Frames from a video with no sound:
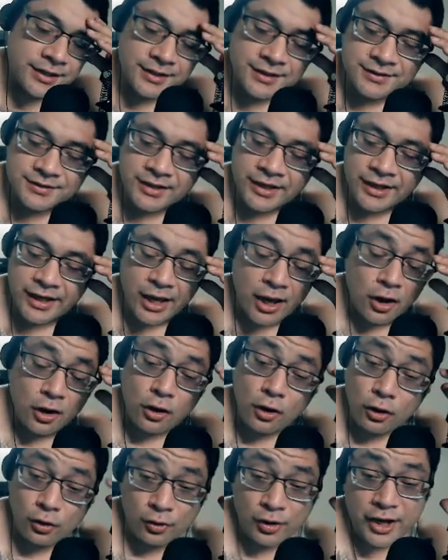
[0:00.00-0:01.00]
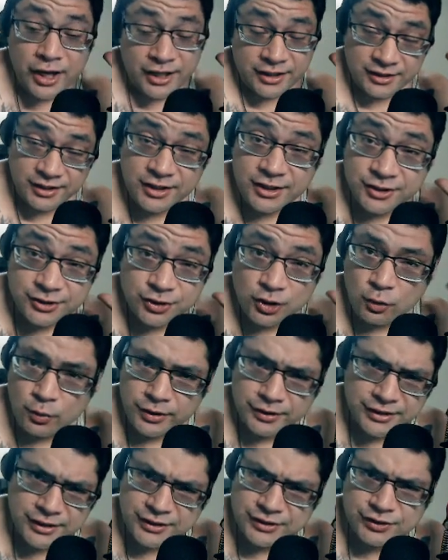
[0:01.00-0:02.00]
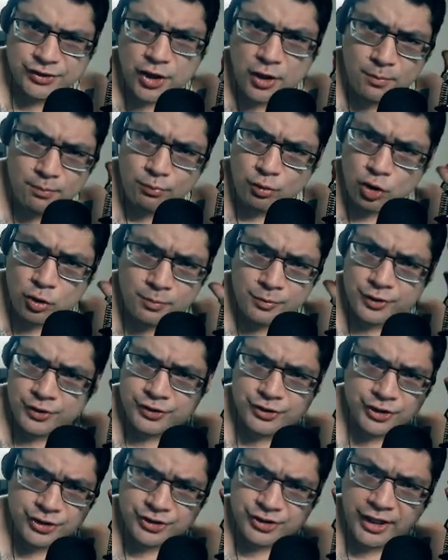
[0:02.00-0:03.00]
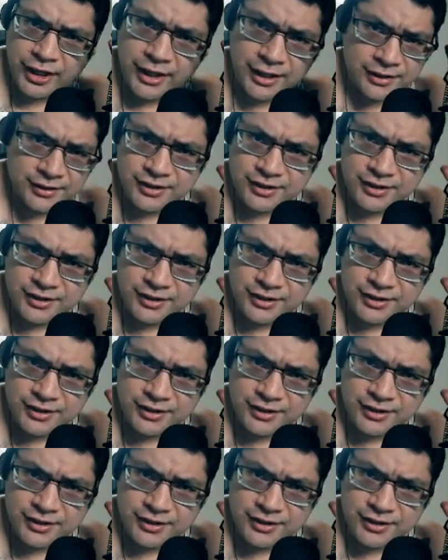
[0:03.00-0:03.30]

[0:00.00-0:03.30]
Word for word: He's like, oh, these are what these dumb boomers are saying.